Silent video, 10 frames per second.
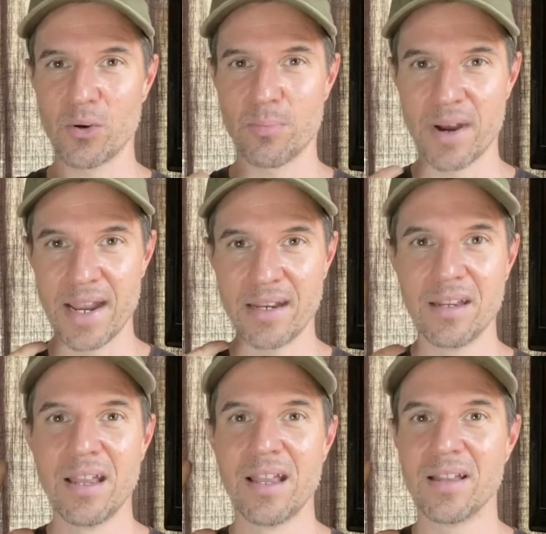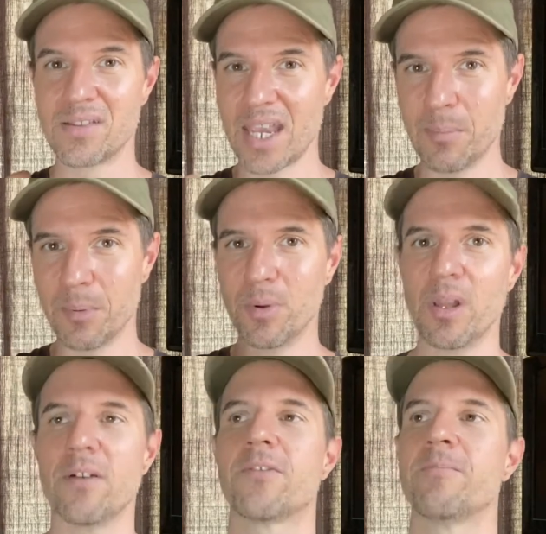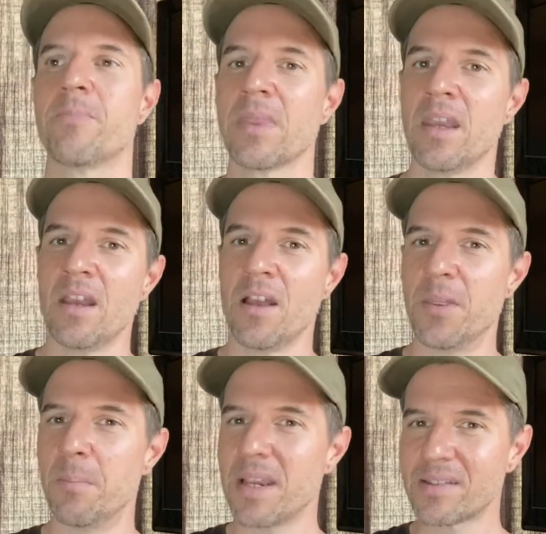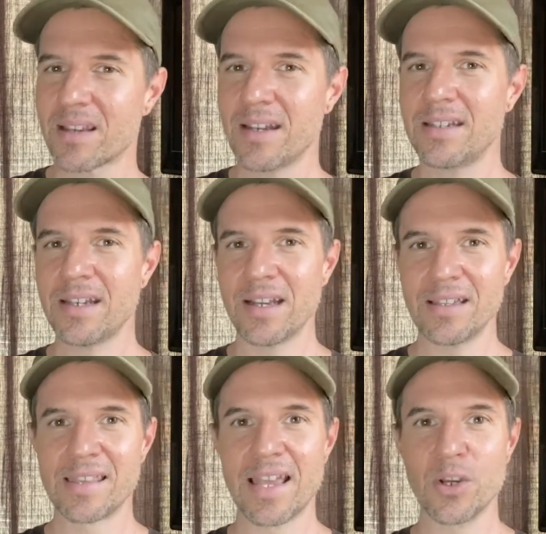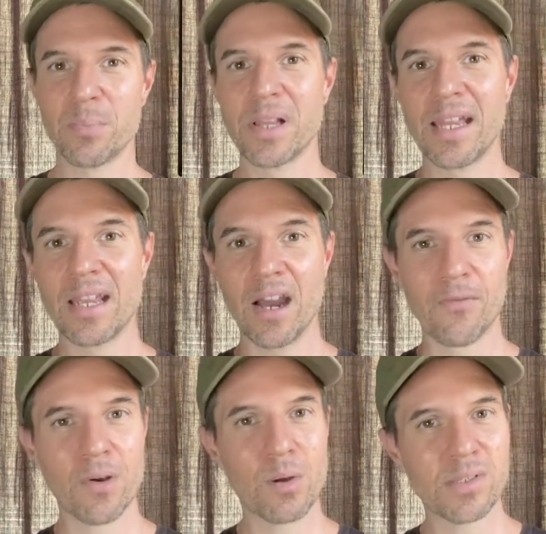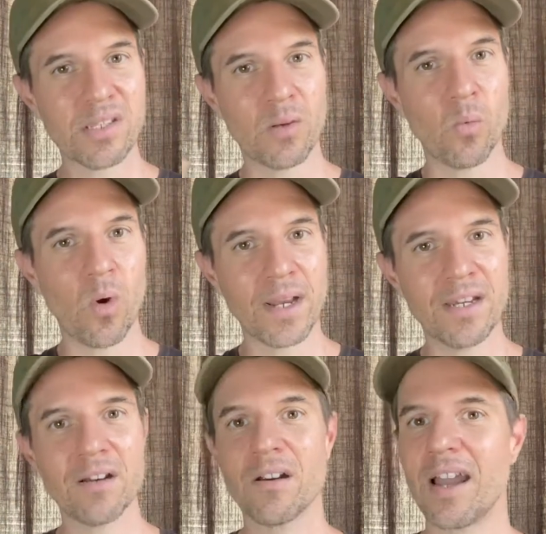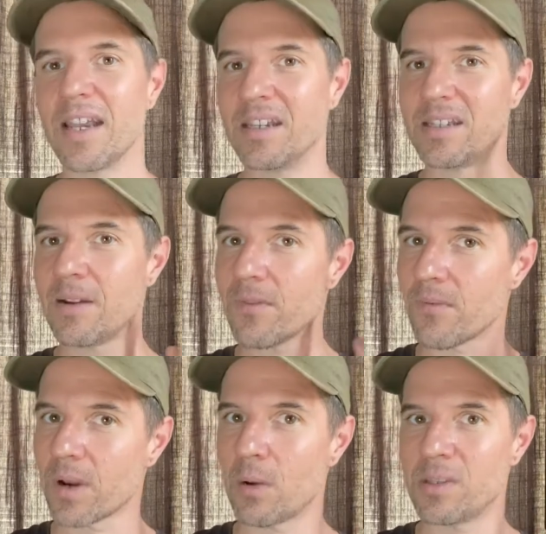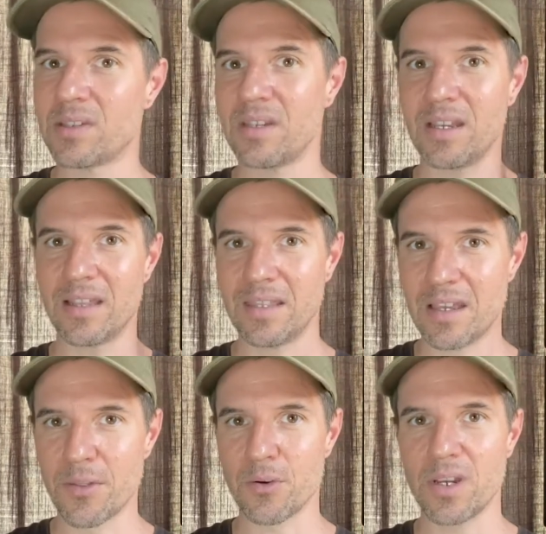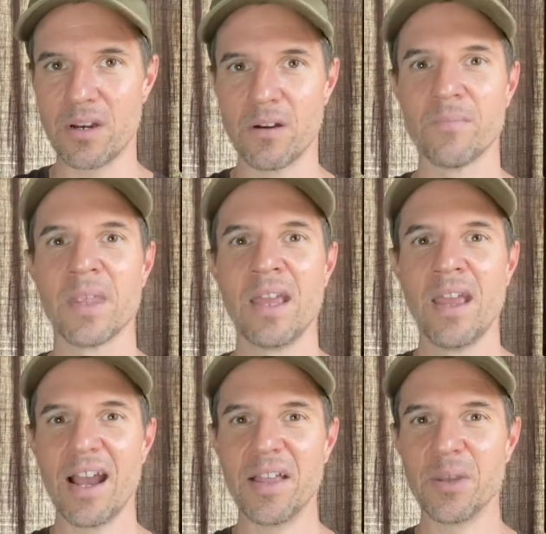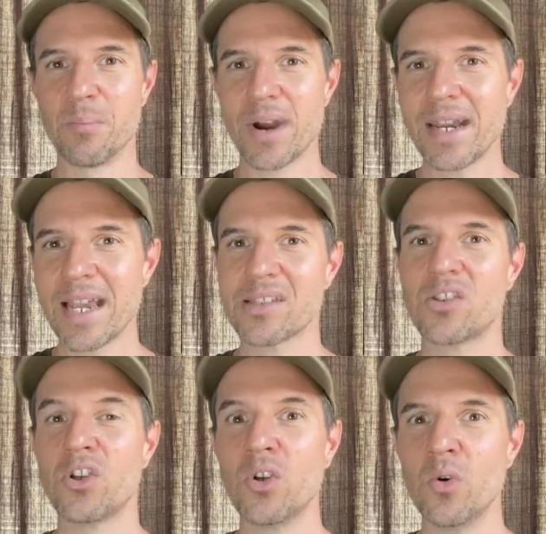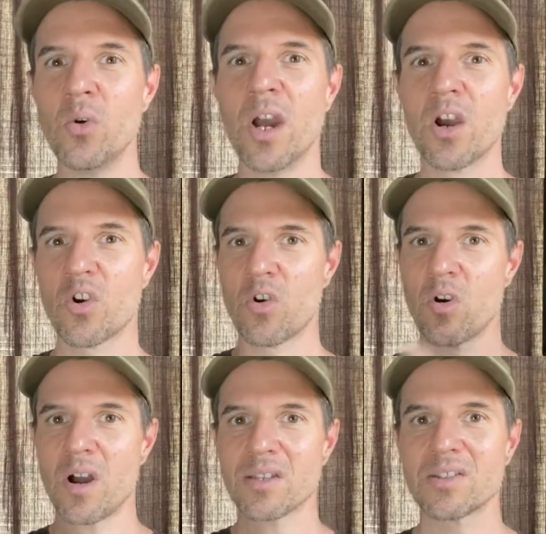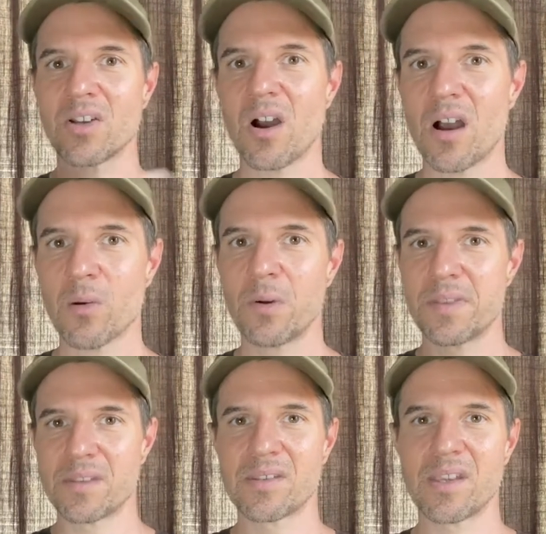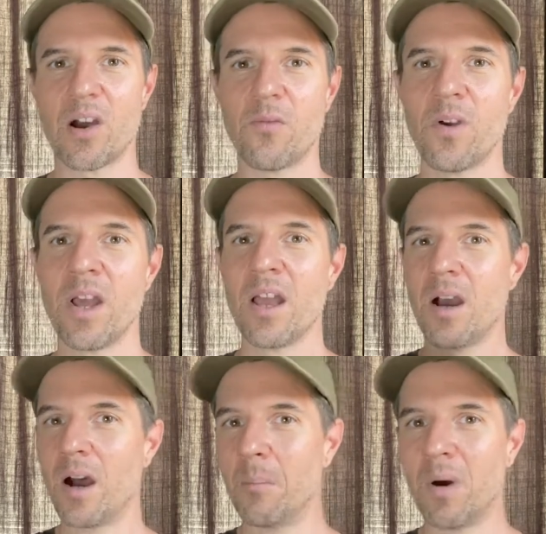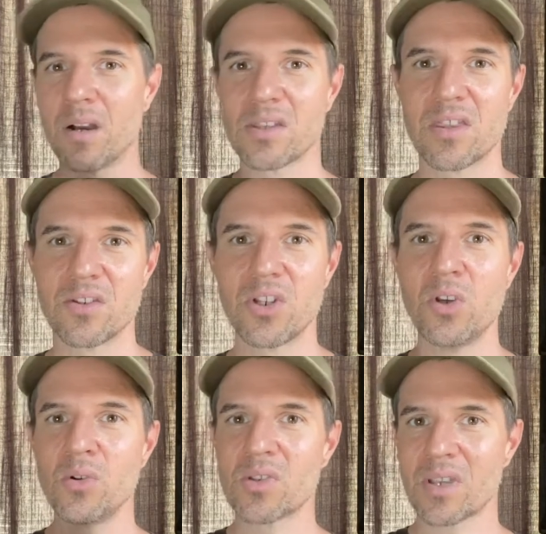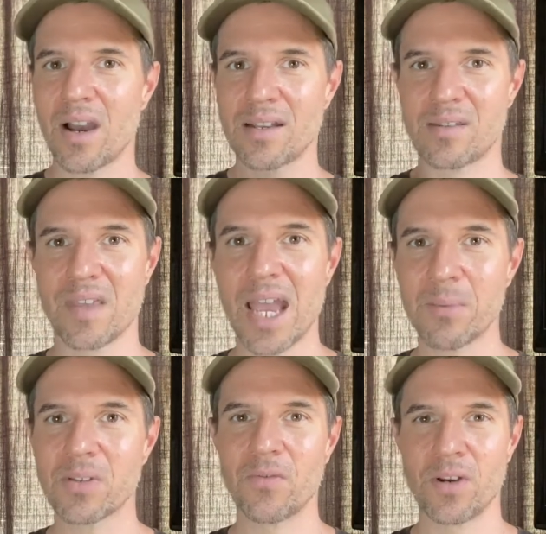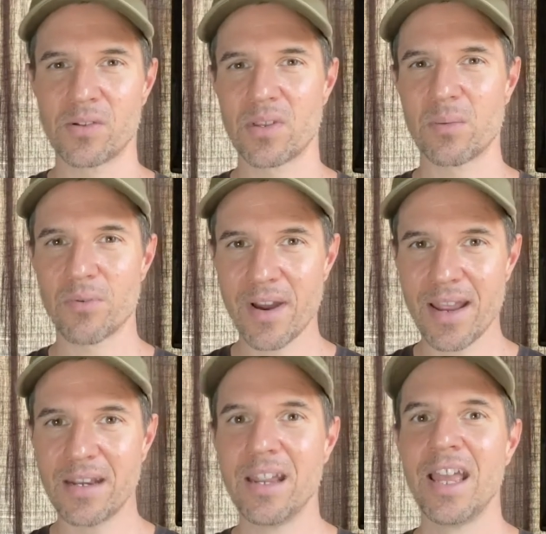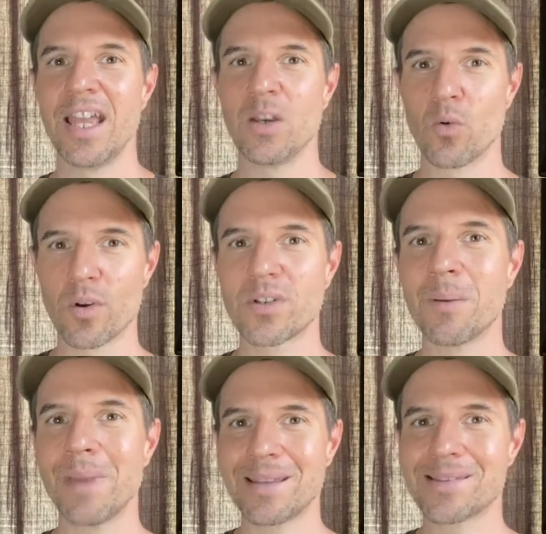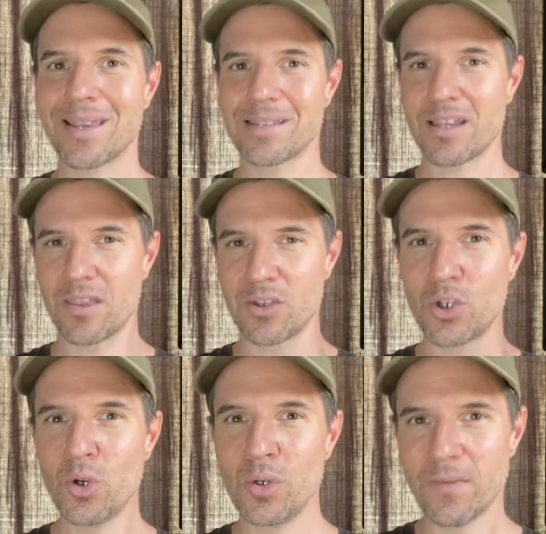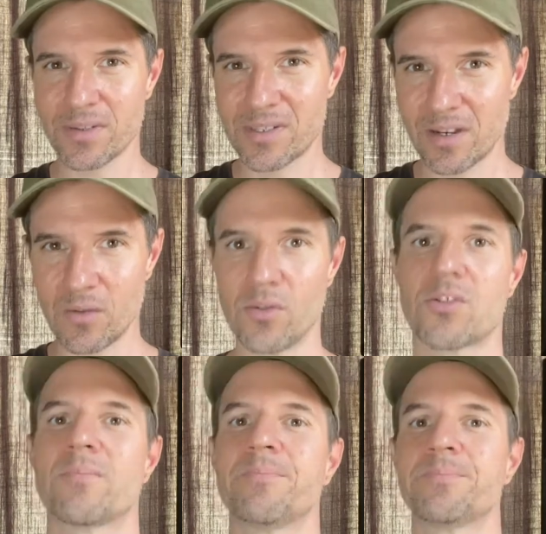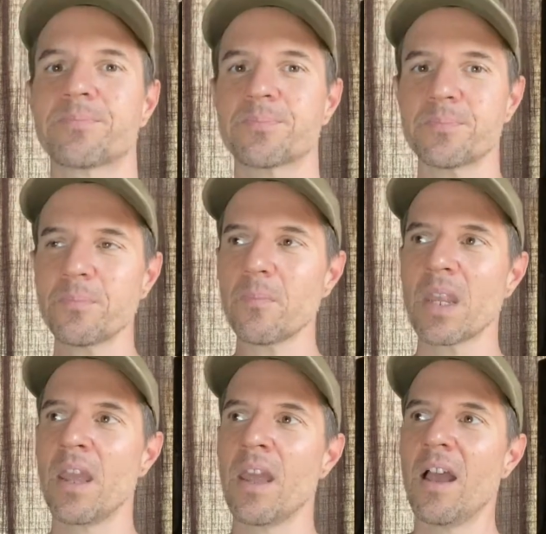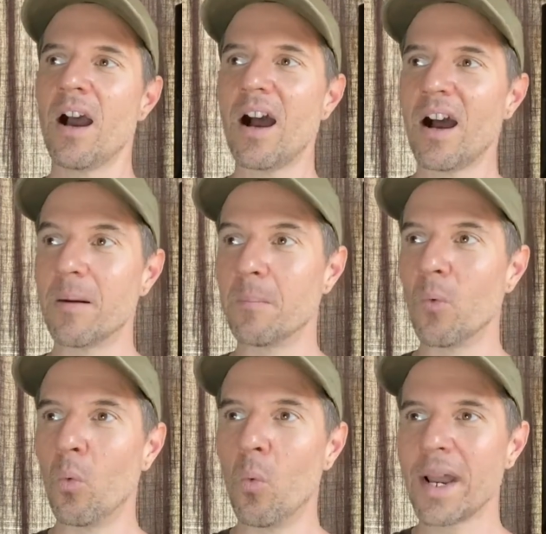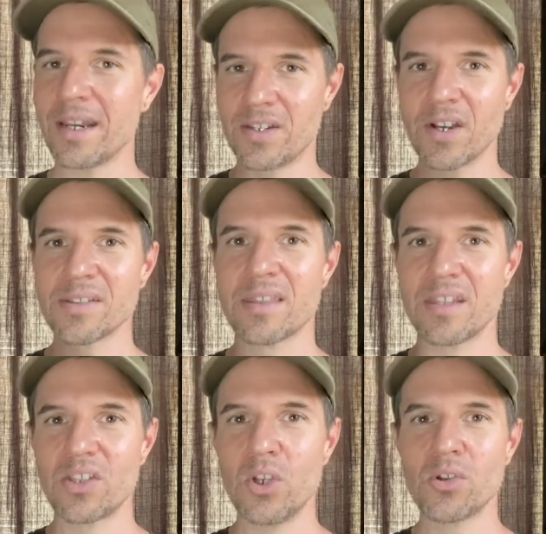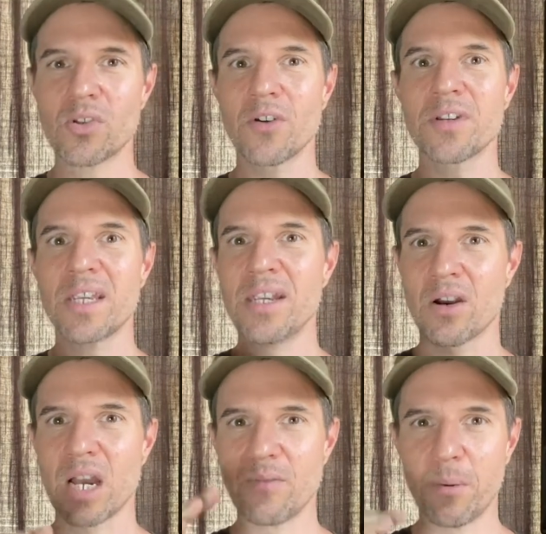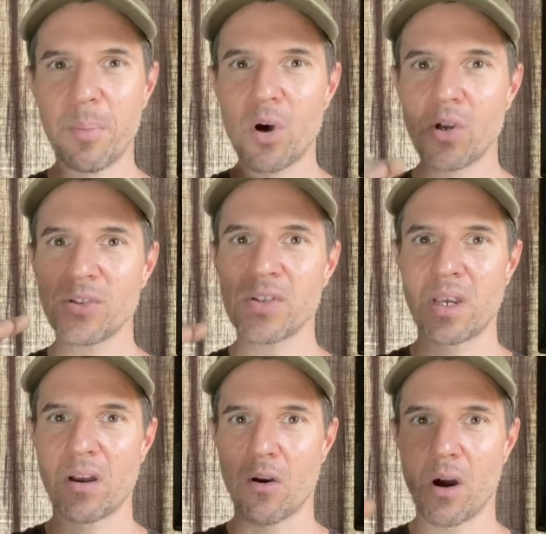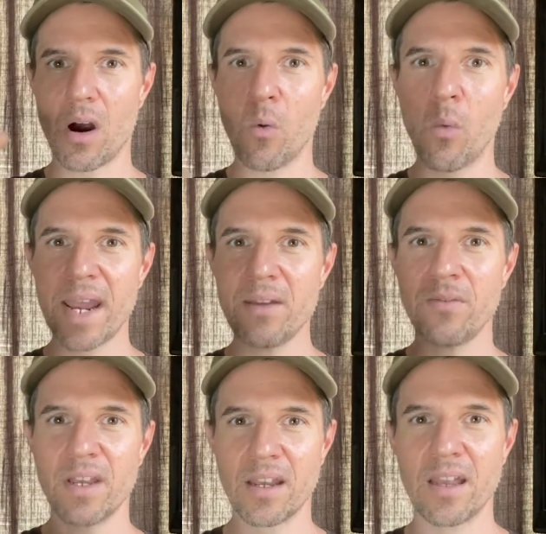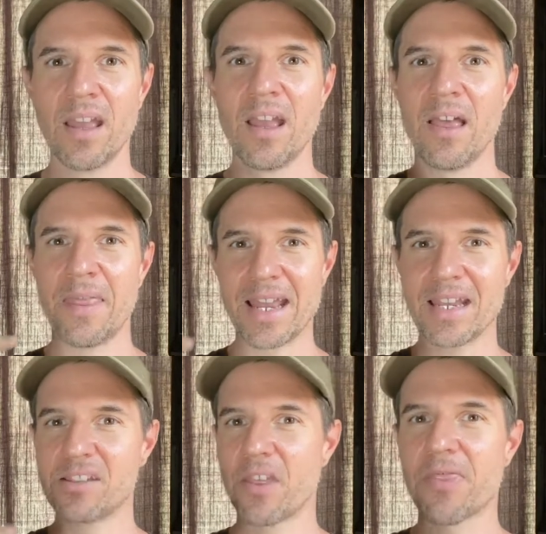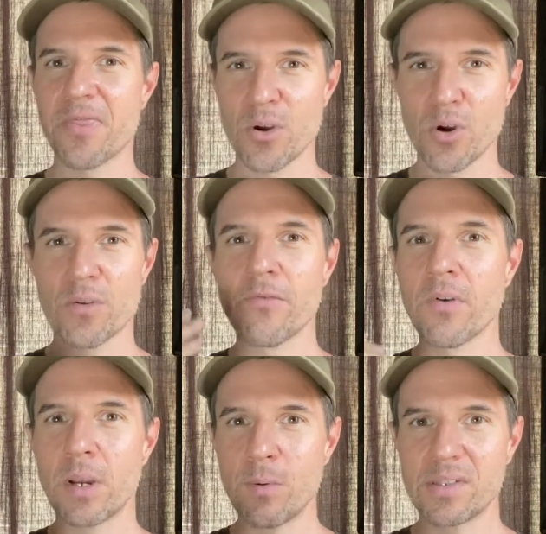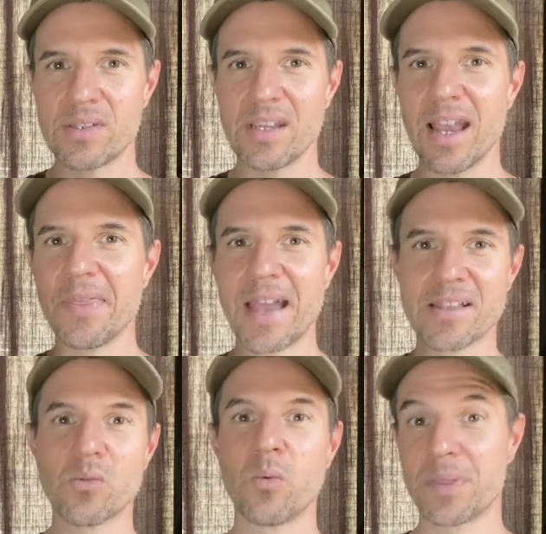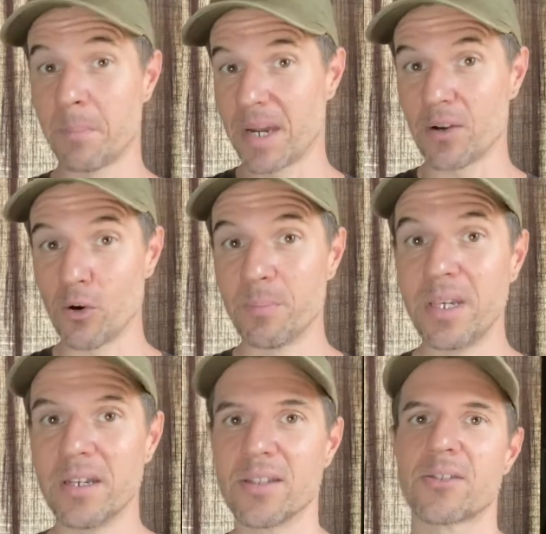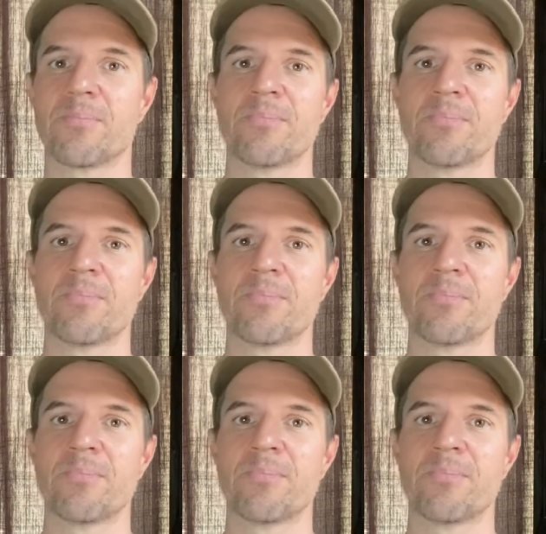brain is capable of. The basic idea is that you're playing a frequency in one ear and a different frequency in the other ear, and the brain has to cross-talk with itself amongst the two sides of the hemispheres of the brain in order to make sense out of the two different signals. Uh, when it does this, you start to hear kind of a pulsing or a waving that is a third frequency, and that's what the binaural beat is.